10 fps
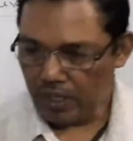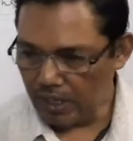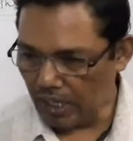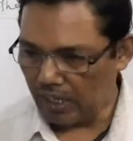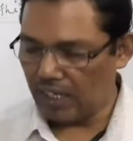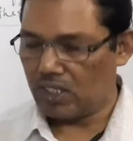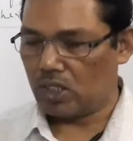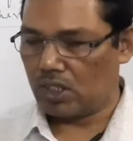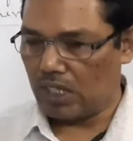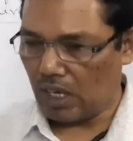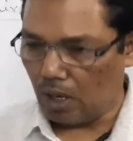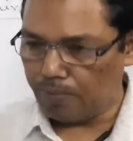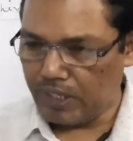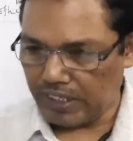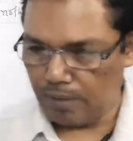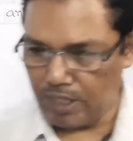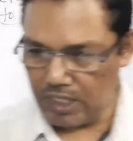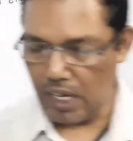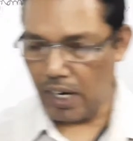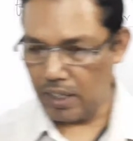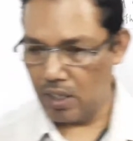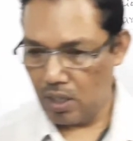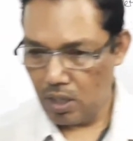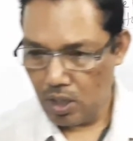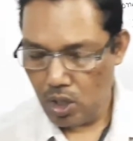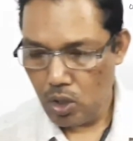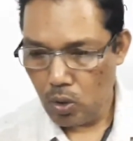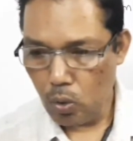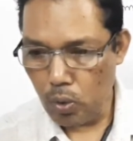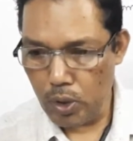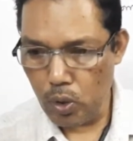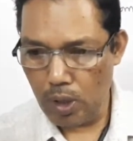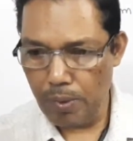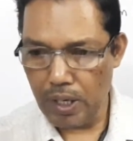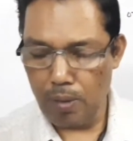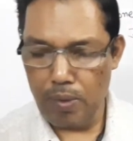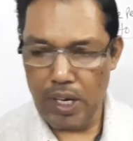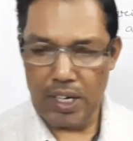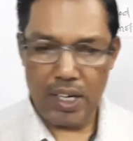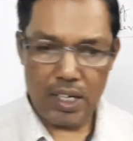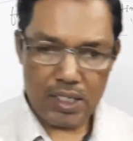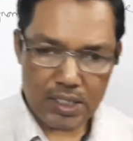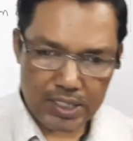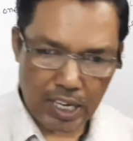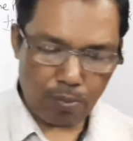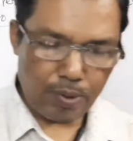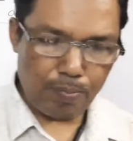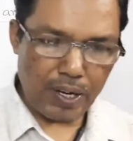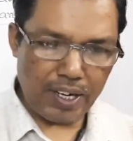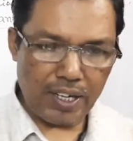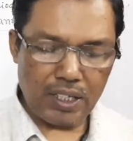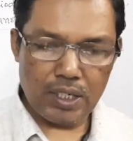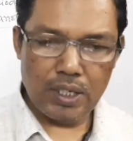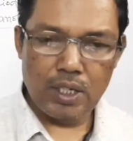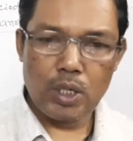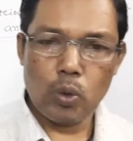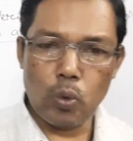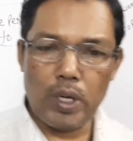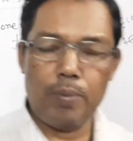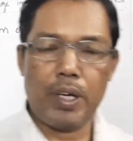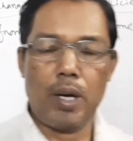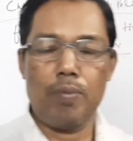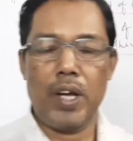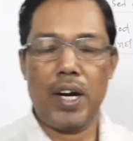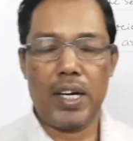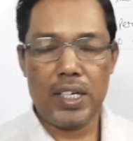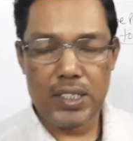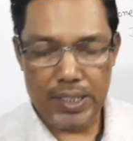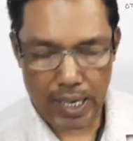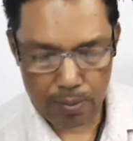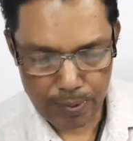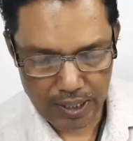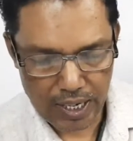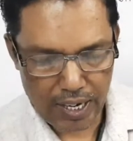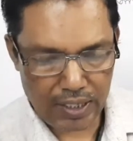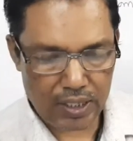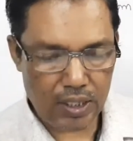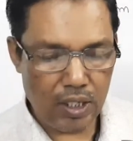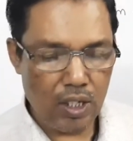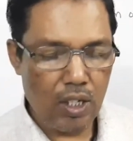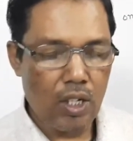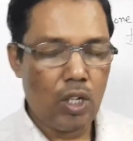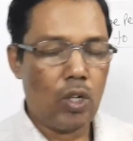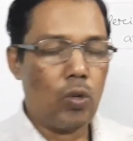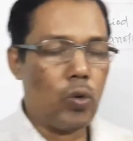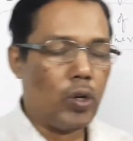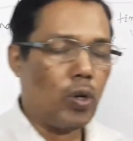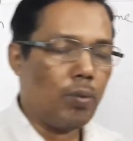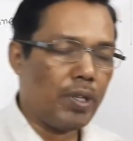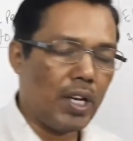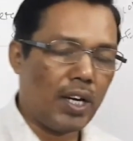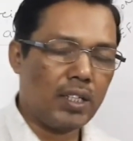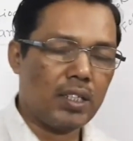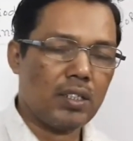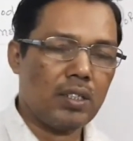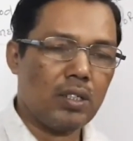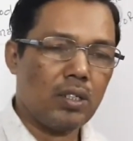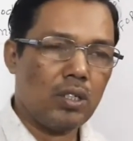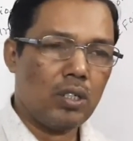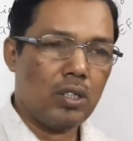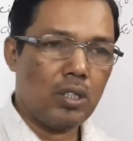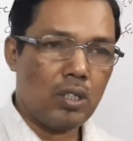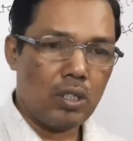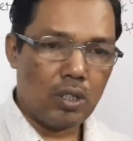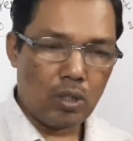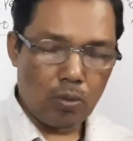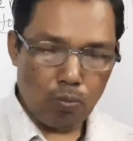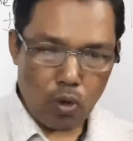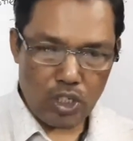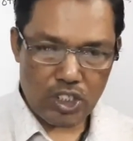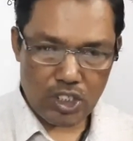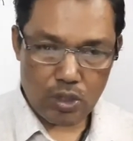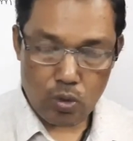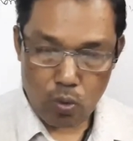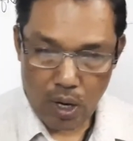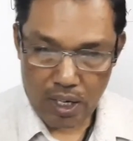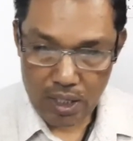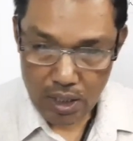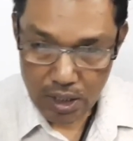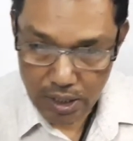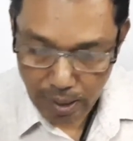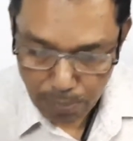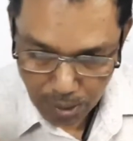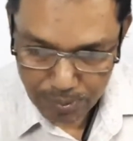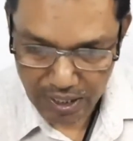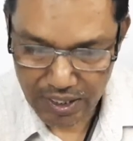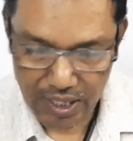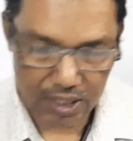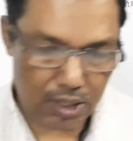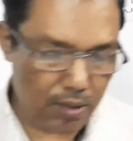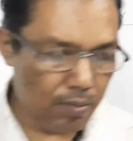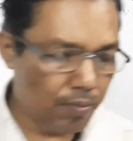That is, the objective is that we will become that self-dependent, we will become that self-reliant, we will be that most one developed countries,